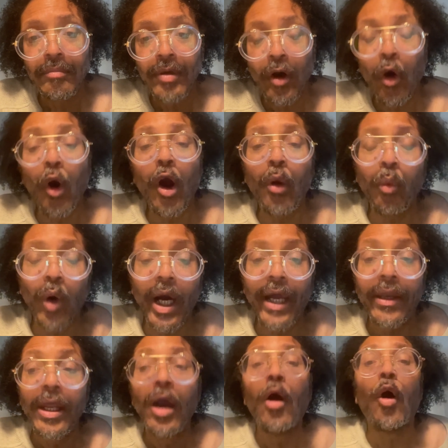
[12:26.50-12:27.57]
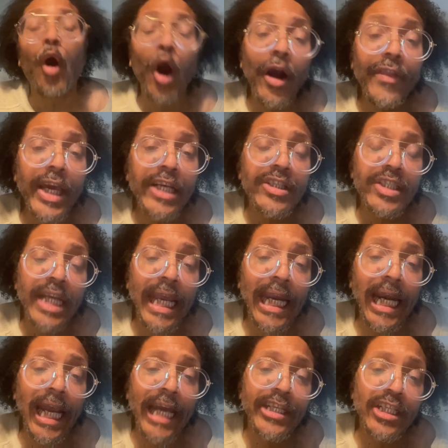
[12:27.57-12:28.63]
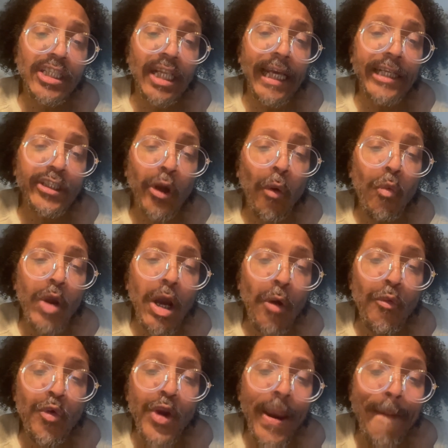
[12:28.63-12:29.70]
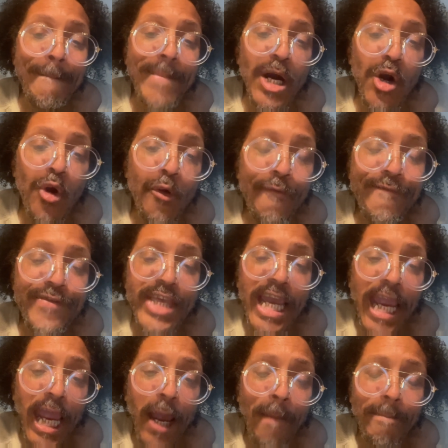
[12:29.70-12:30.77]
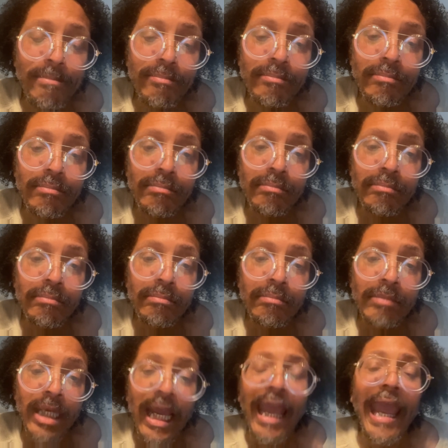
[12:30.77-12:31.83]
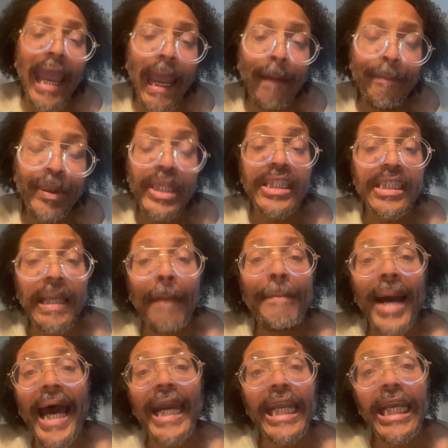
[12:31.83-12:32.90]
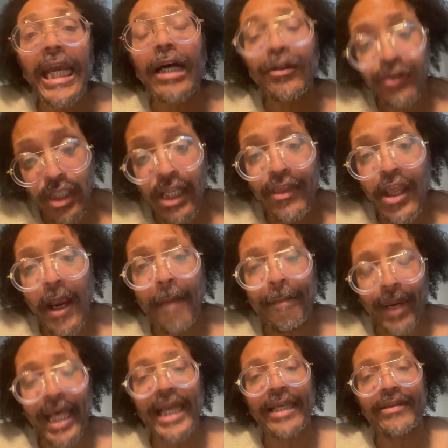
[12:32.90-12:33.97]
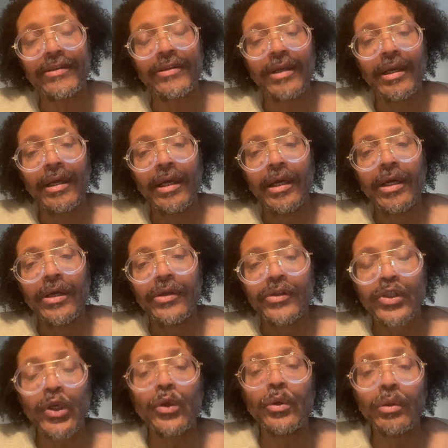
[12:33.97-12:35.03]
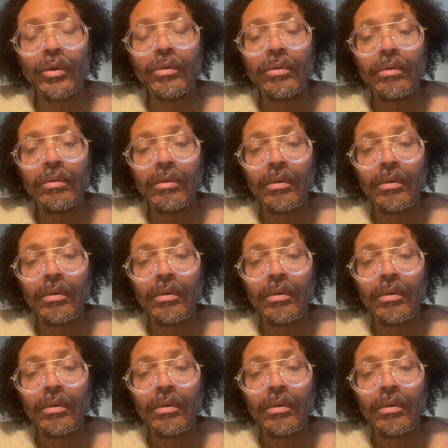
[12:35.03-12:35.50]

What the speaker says: Or what? Or their state legislature will remove them and put somebody else in their place to